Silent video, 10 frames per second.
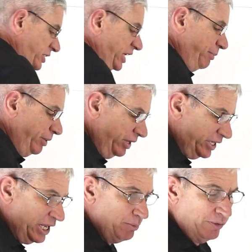the tape
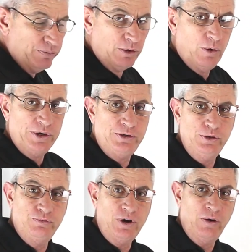here to keep me from going
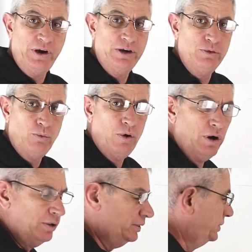too far into the
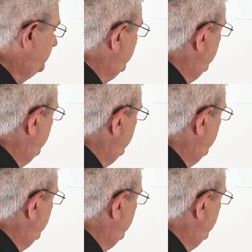wall.